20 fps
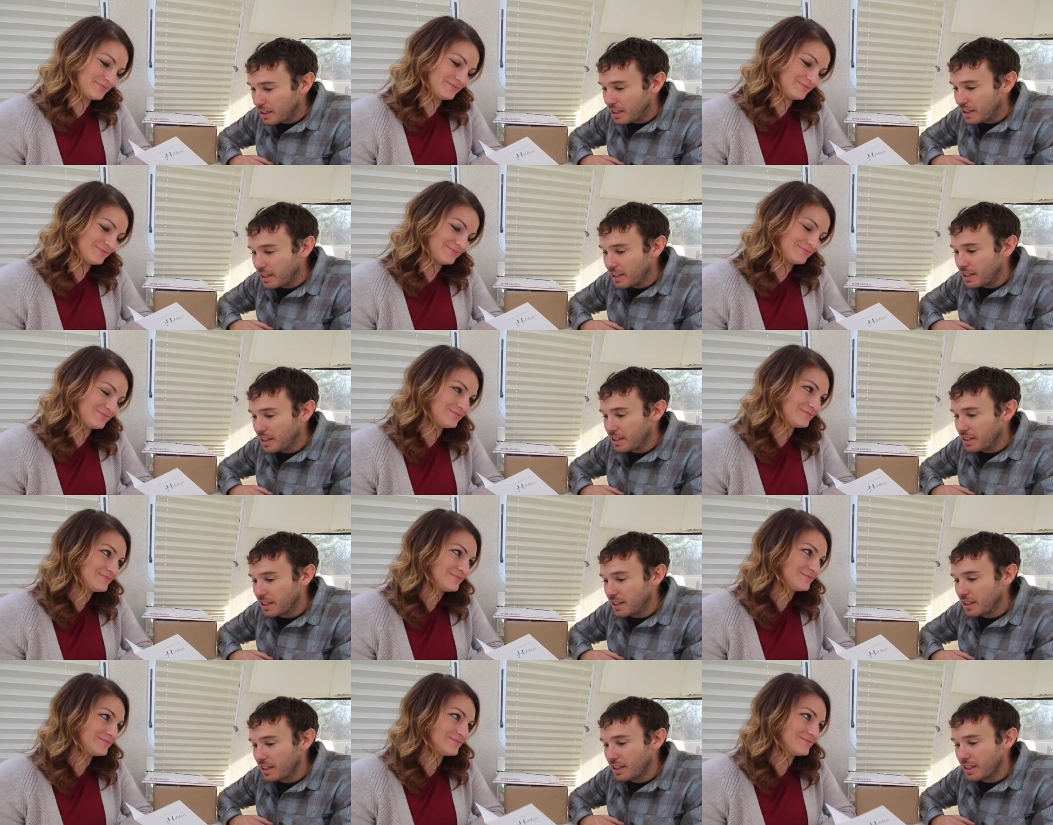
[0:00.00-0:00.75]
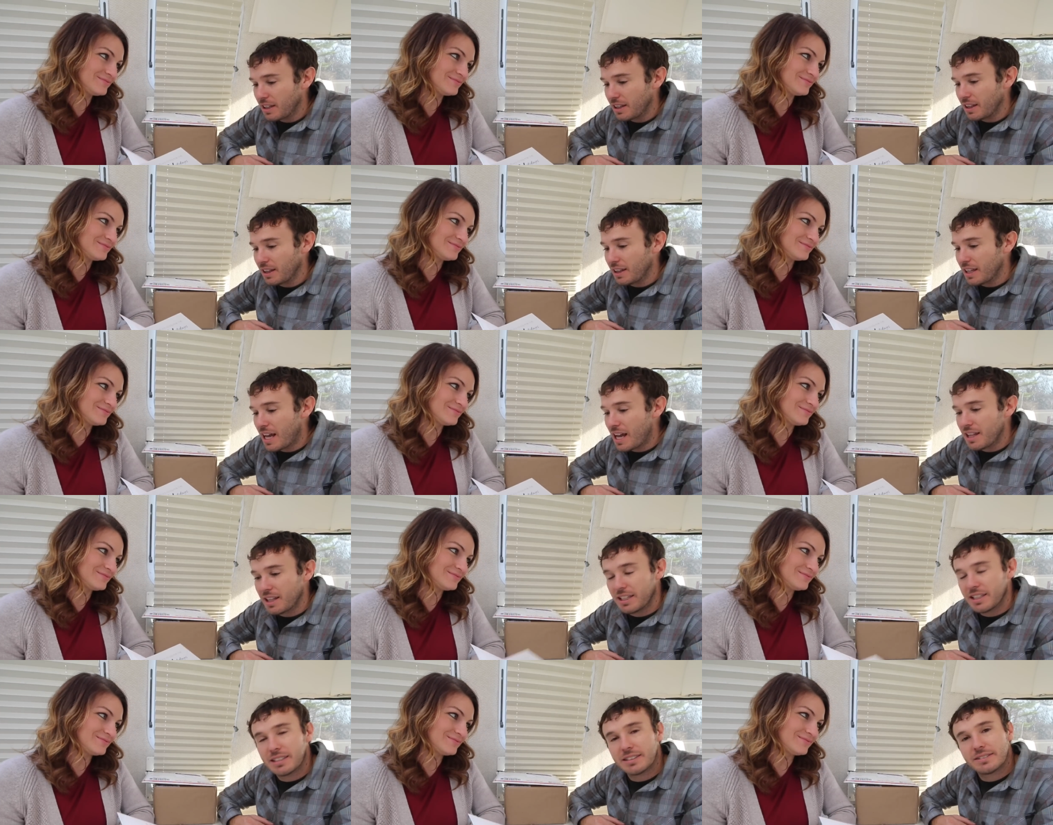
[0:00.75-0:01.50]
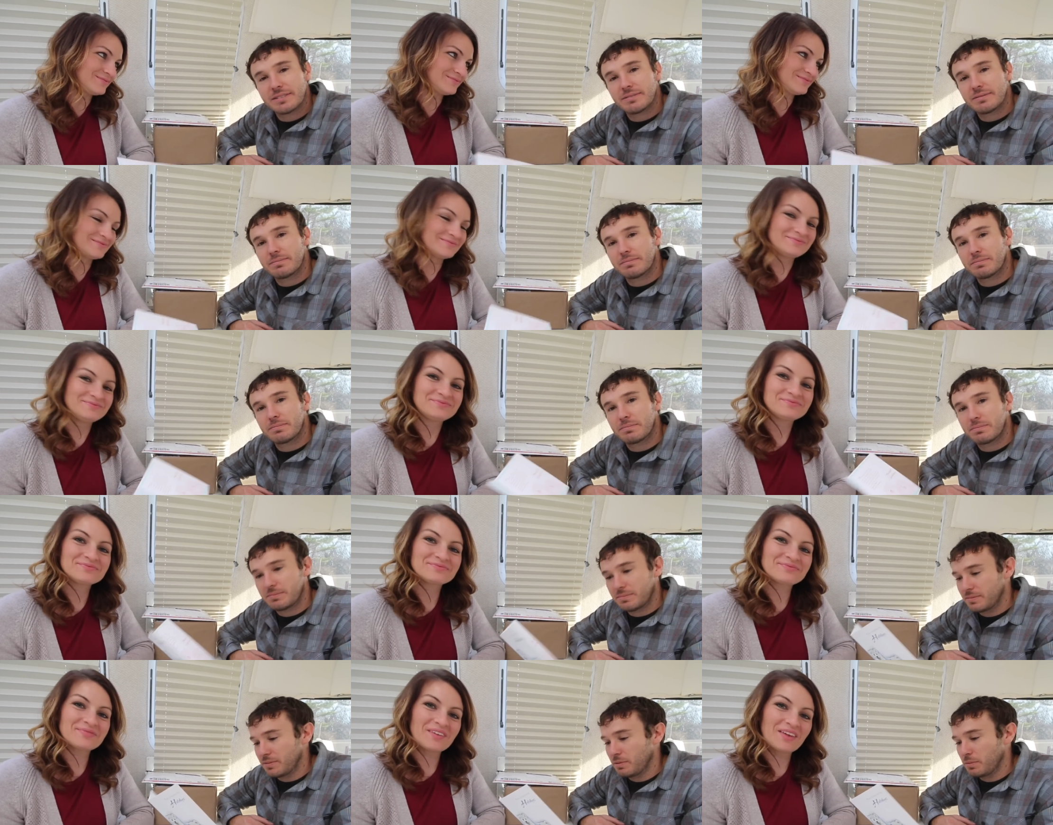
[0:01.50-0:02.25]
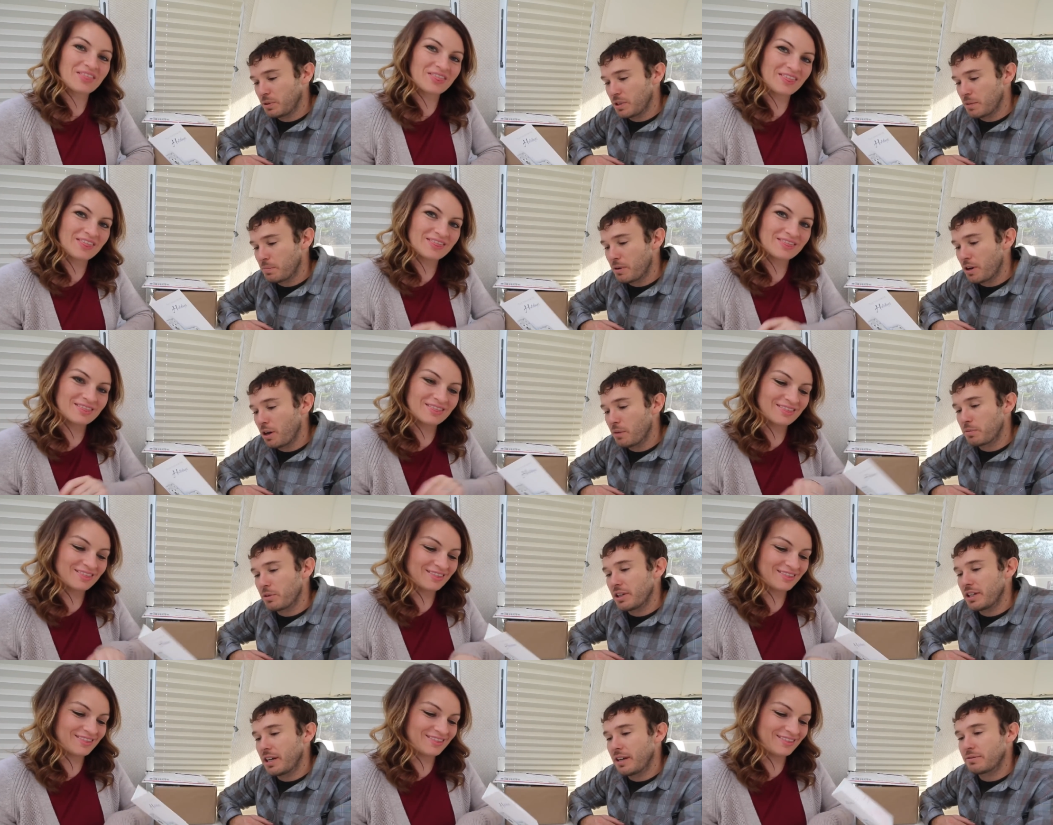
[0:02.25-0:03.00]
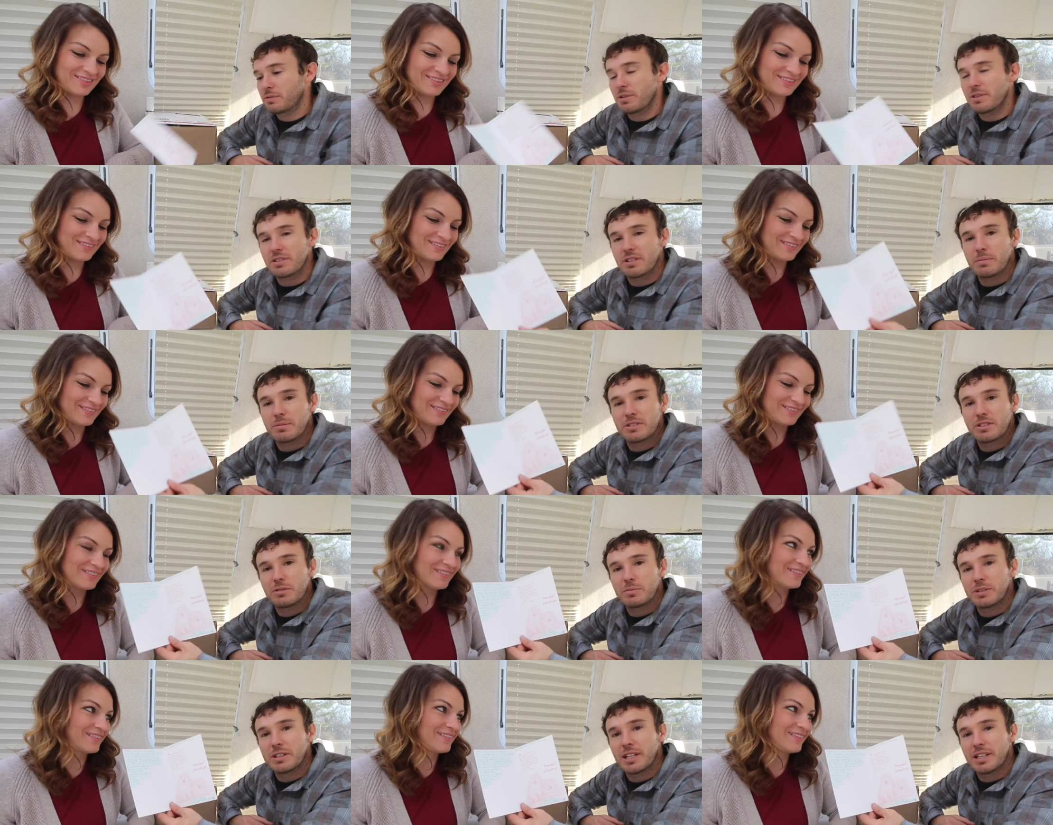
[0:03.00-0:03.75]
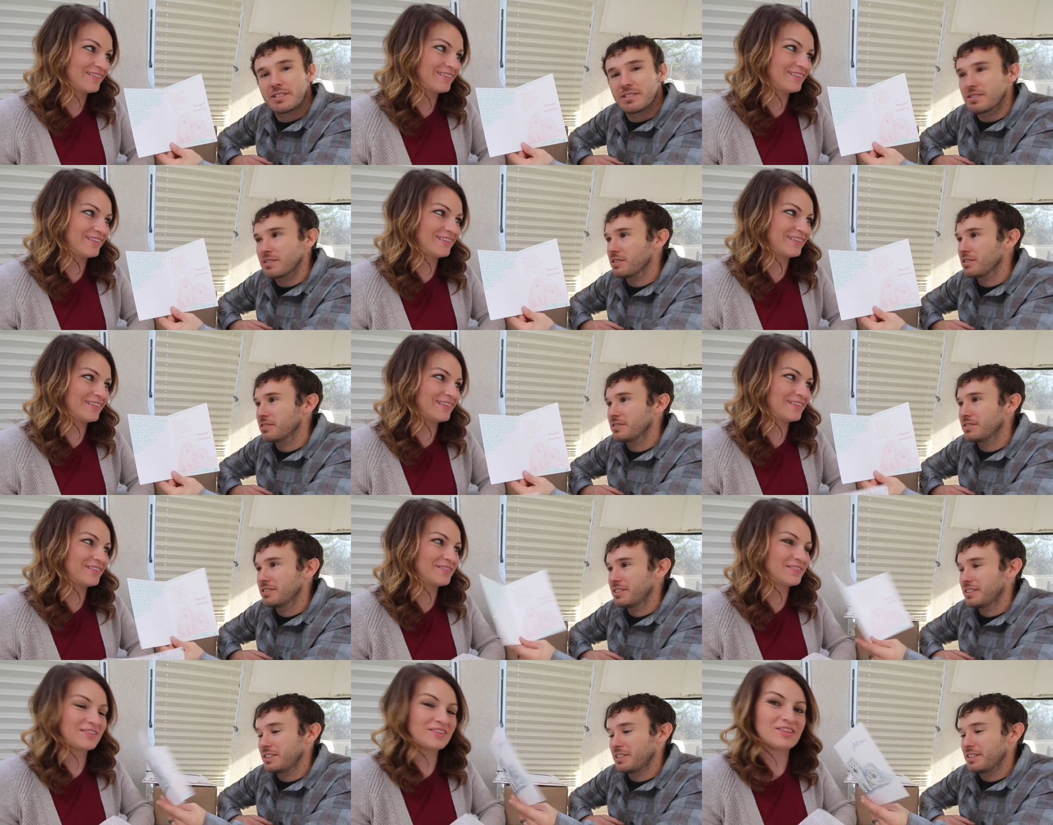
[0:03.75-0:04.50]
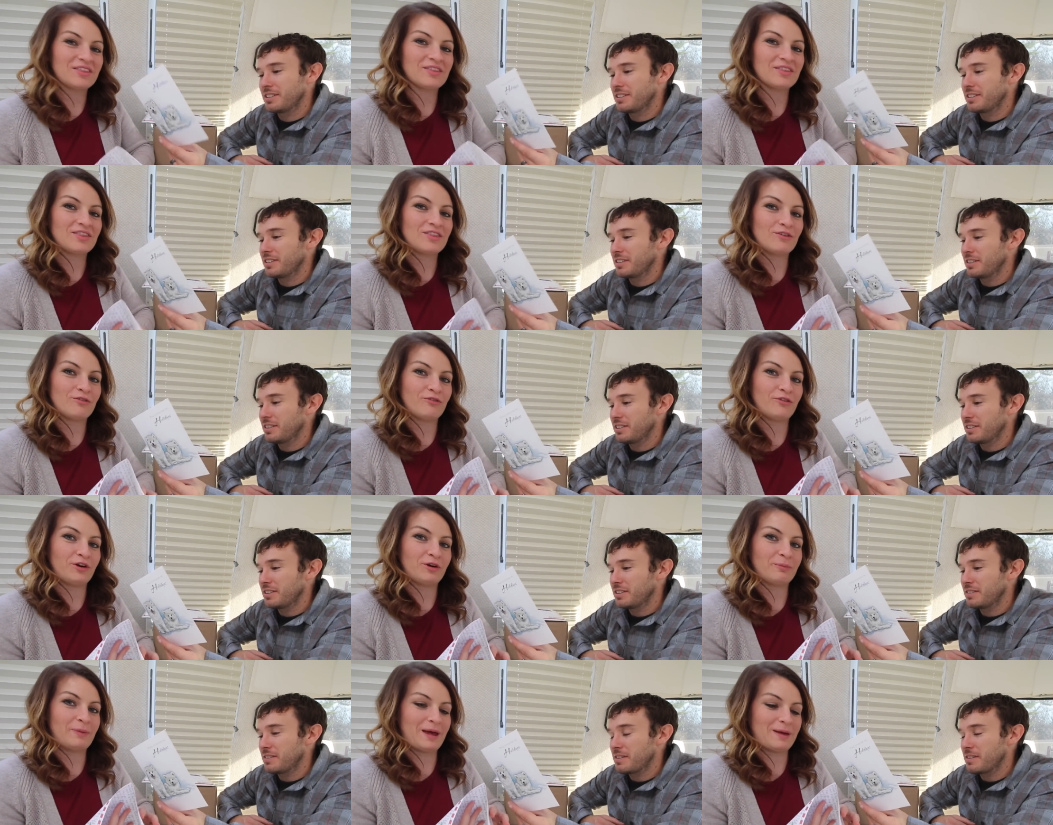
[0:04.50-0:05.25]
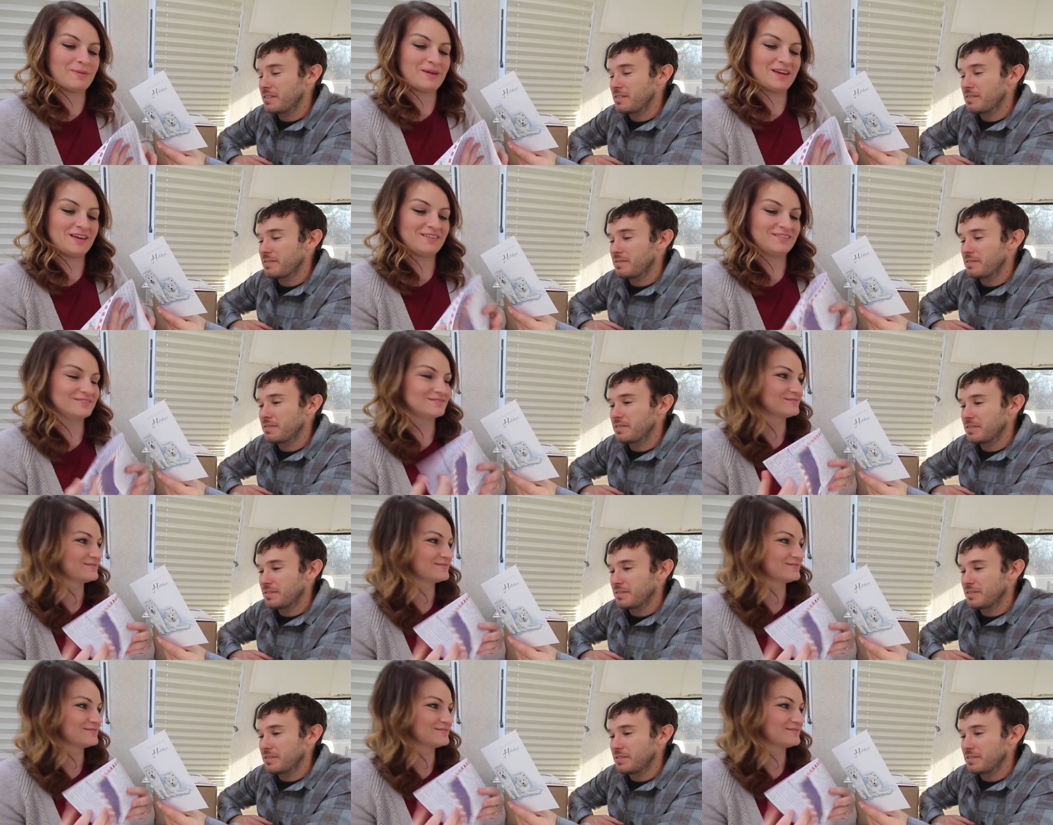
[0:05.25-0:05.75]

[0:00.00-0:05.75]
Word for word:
Speaker 1: and Lala. With a paw print after it, so I'm assuming that's
Speaker 2: the fur baby.